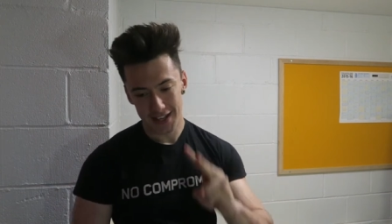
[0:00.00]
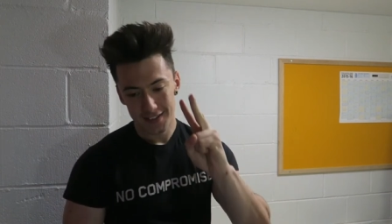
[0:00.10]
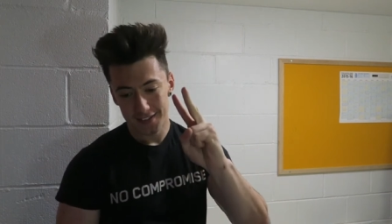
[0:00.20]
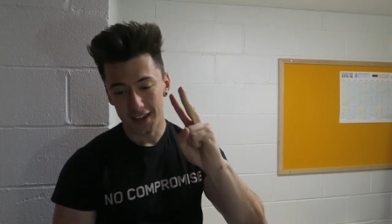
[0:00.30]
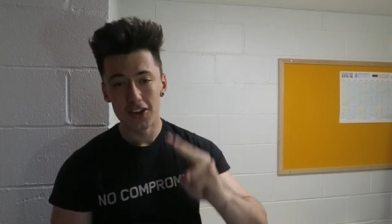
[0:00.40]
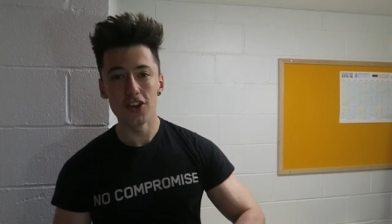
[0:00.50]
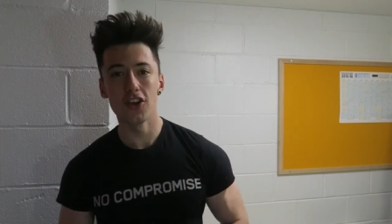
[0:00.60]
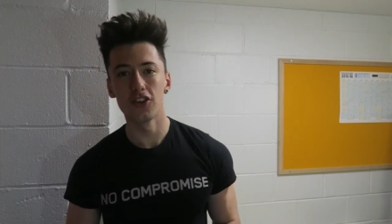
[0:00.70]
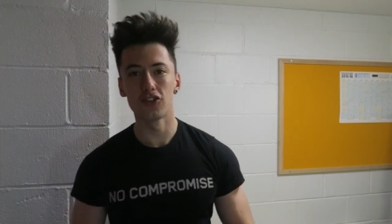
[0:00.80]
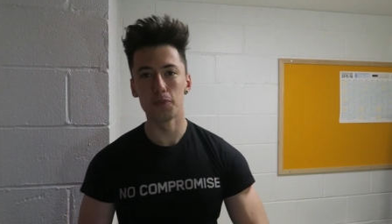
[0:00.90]

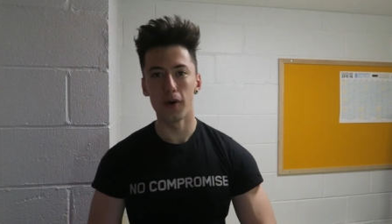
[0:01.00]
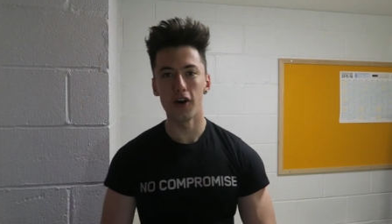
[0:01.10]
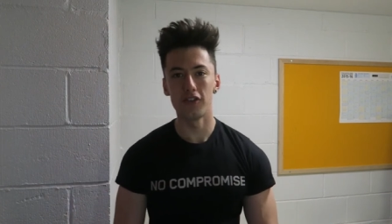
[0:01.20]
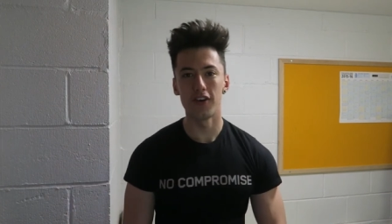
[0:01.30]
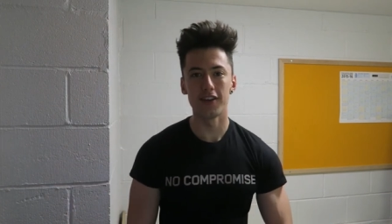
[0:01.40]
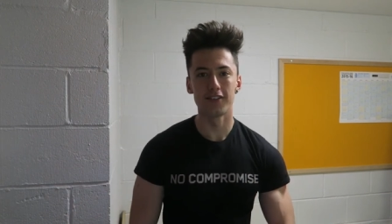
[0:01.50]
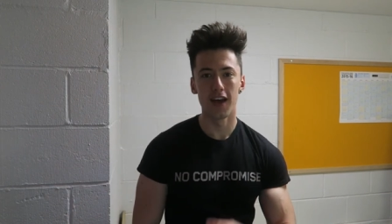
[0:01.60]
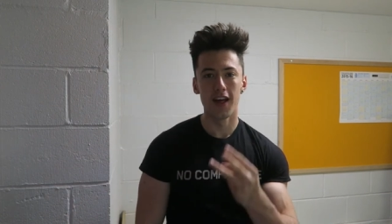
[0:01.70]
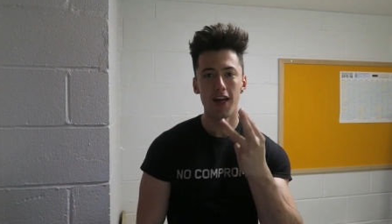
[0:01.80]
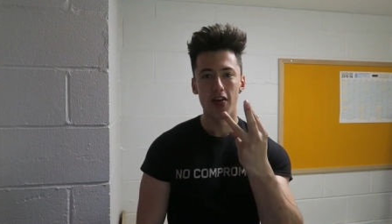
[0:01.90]
Second, Spartan Race.
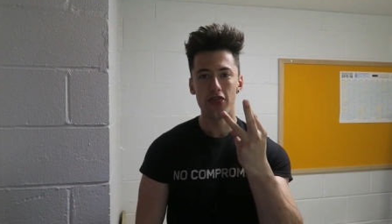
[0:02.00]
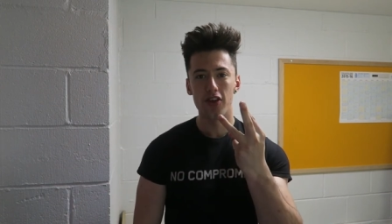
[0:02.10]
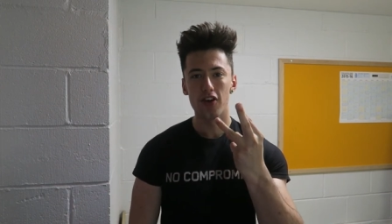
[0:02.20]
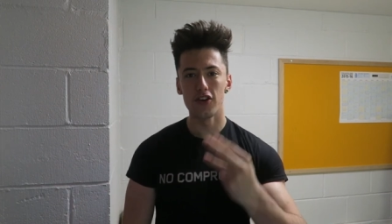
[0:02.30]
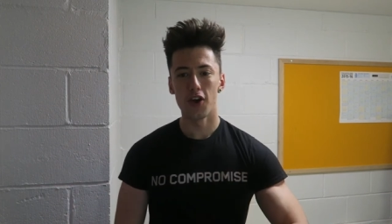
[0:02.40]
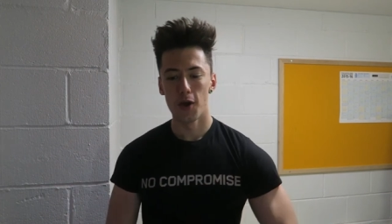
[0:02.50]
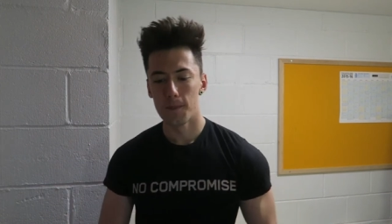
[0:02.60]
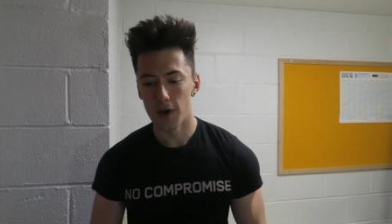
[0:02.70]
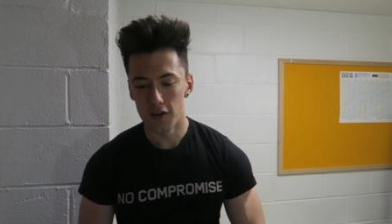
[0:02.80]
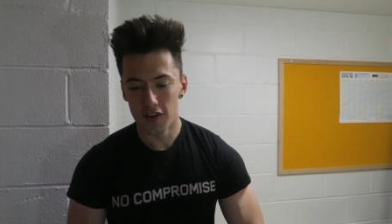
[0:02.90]
Third,
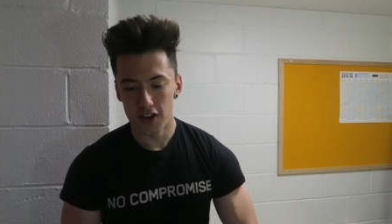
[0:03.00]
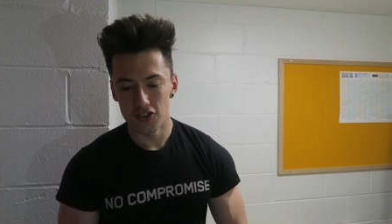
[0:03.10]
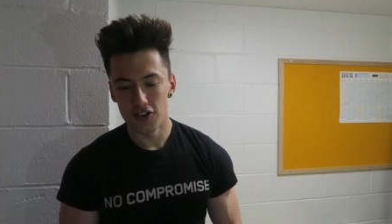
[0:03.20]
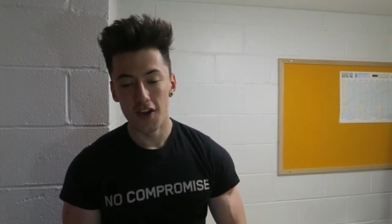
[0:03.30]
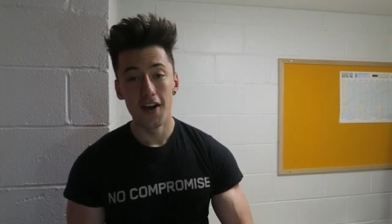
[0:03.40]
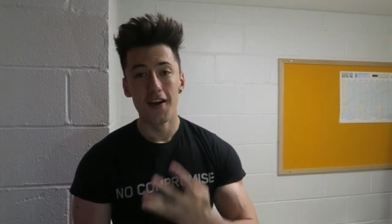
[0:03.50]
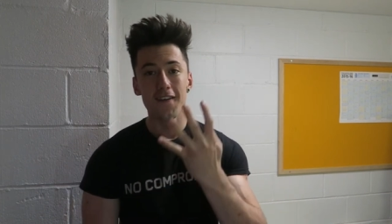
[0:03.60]
motivation.